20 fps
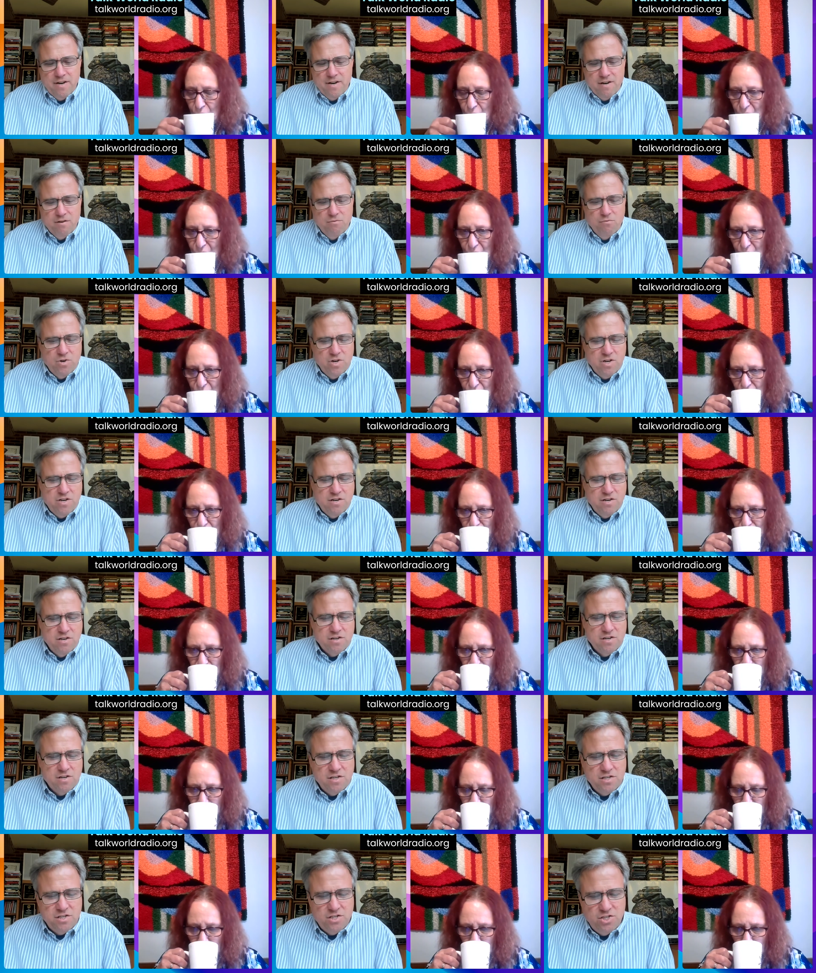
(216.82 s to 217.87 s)
Speaker 1: I
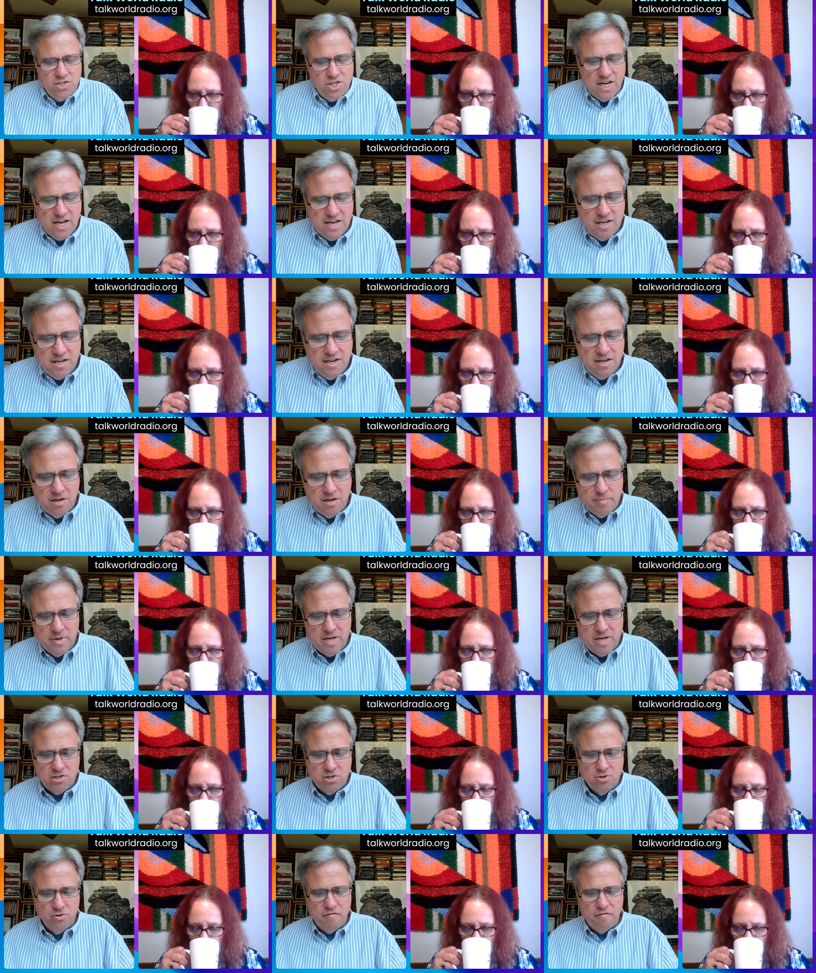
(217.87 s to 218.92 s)
wonder, Jackie
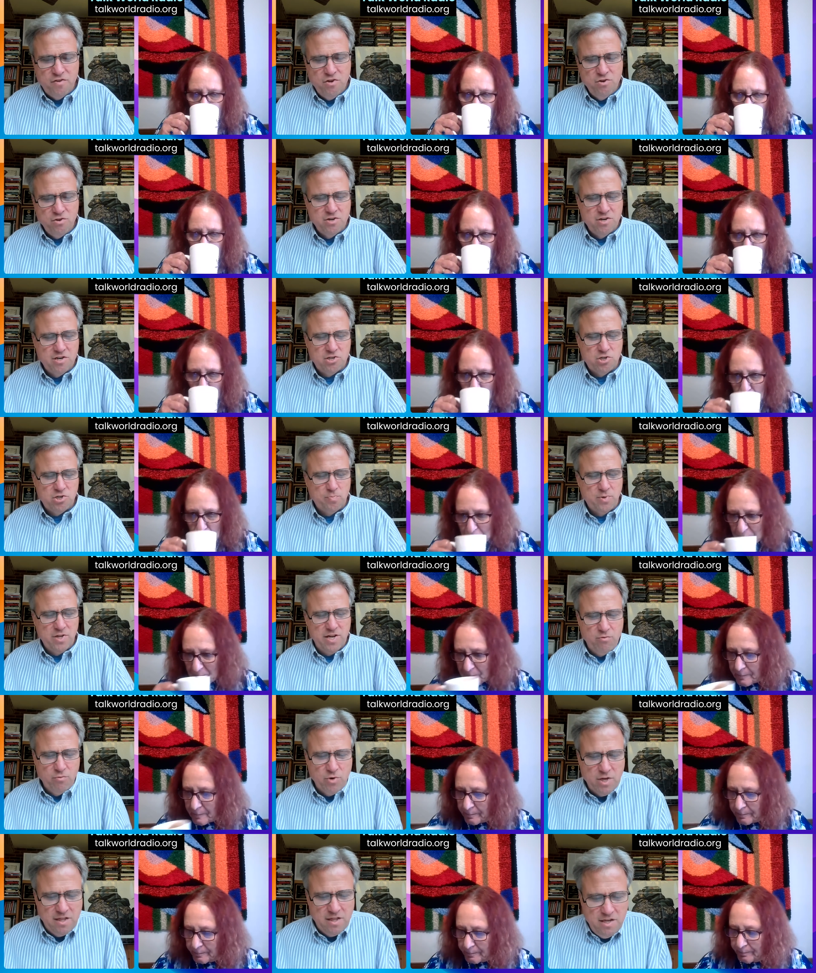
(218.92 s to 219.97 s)
Cabasso, if you could
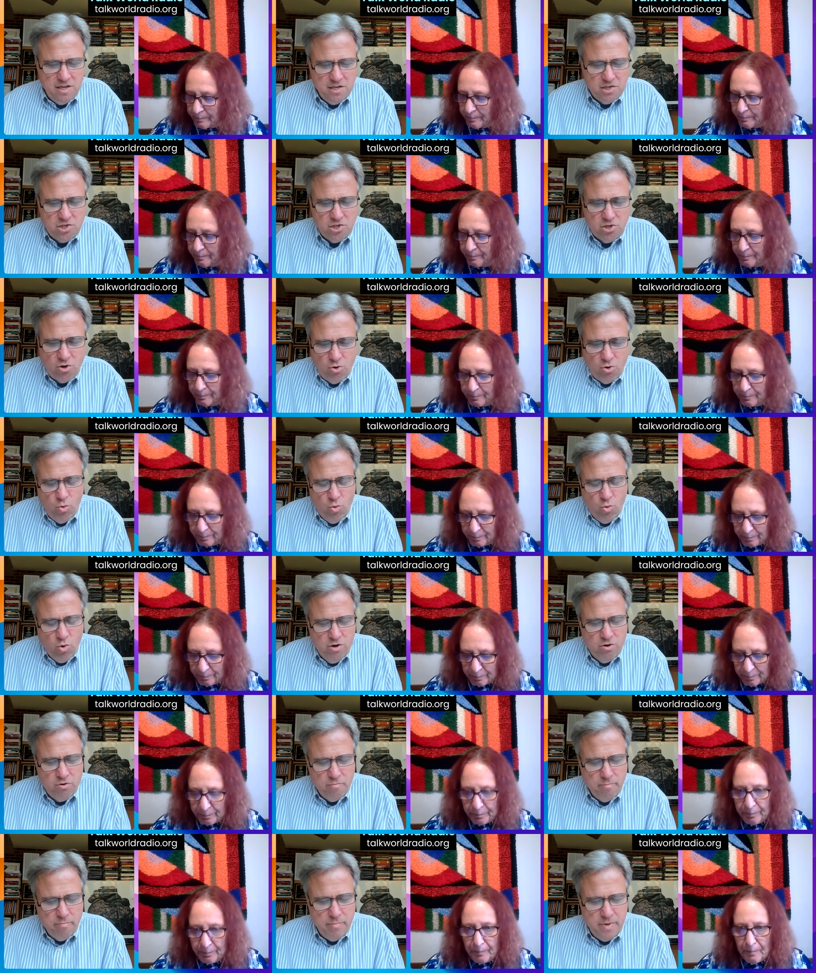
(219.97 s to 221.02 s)
explain what this
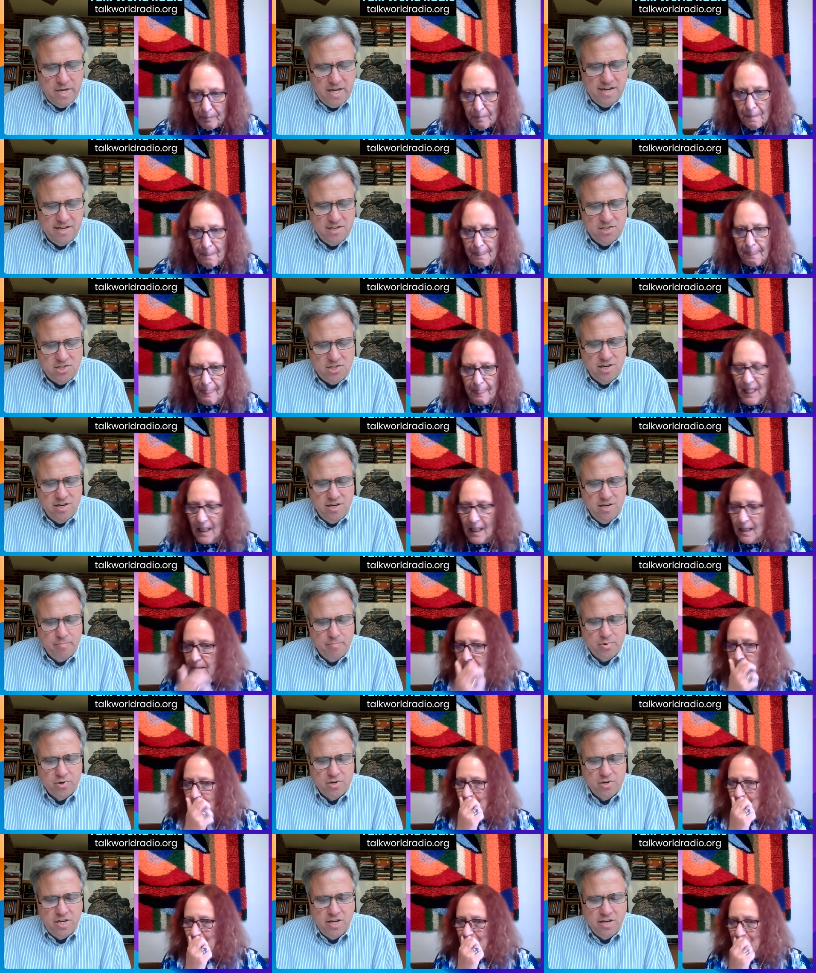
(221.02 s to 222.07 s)
quote means and,
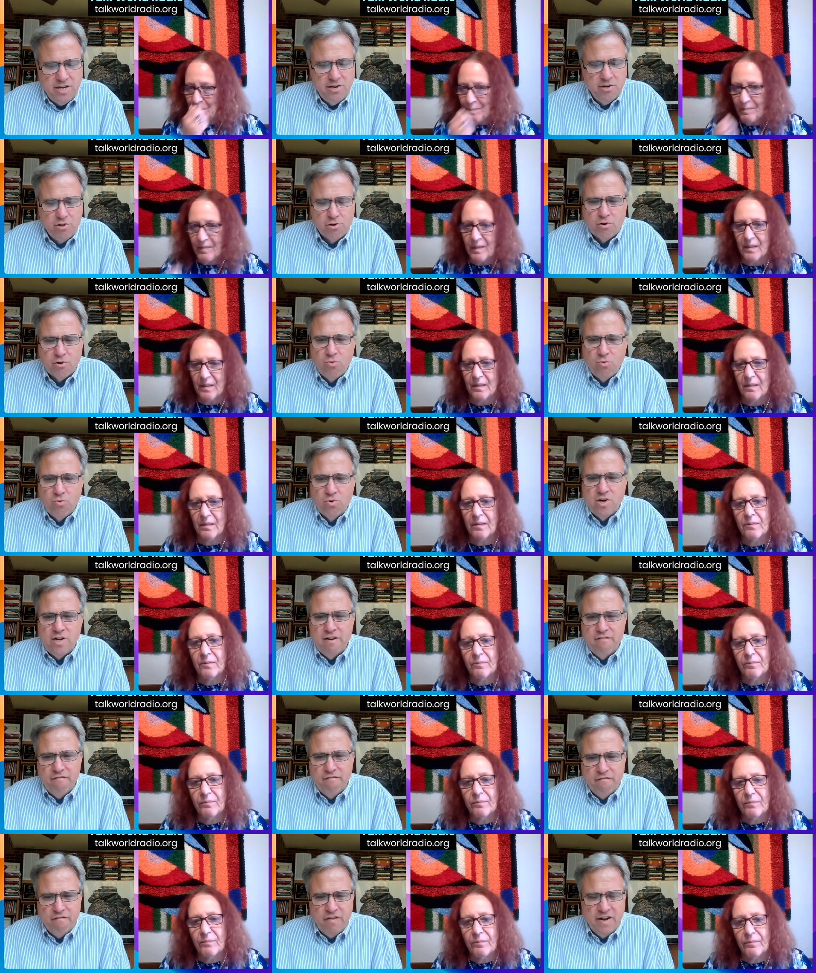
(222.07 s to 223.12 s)
in particular,
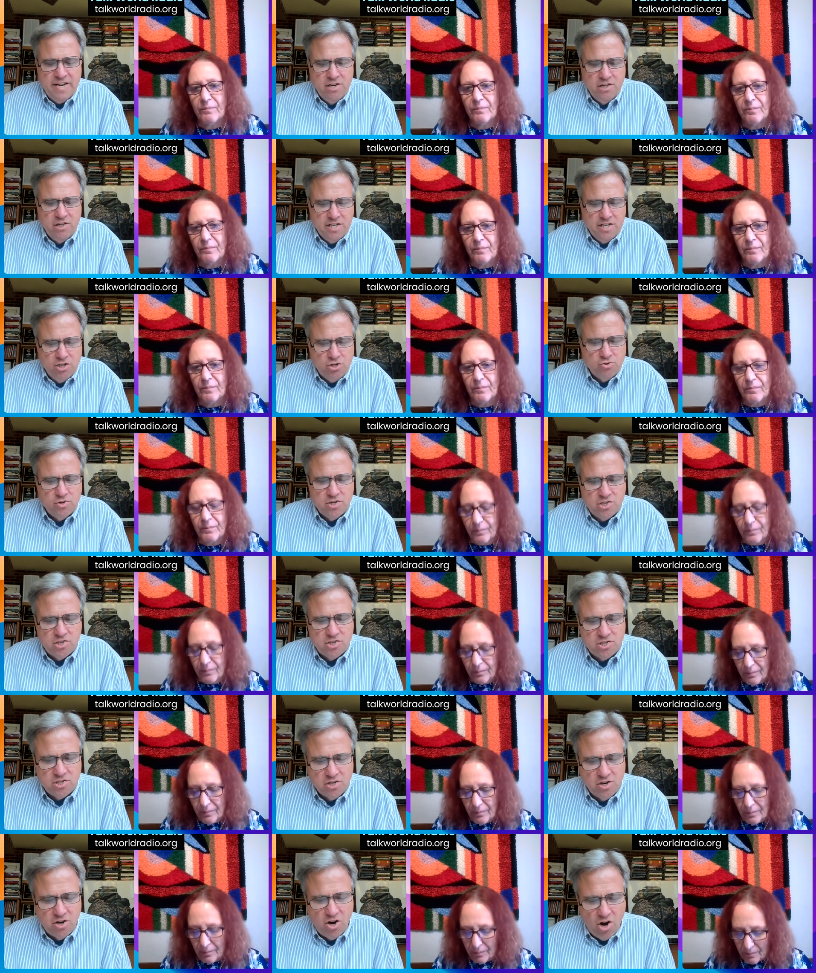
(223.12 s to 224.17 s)
what vital
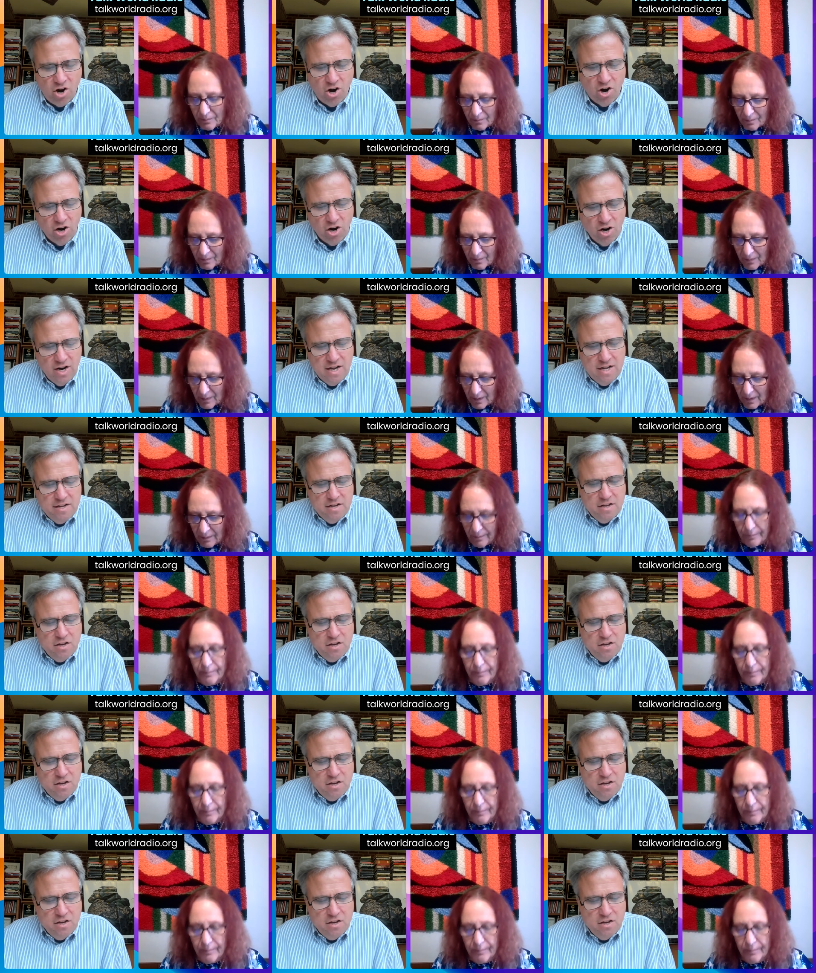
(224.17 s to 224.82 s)
interests are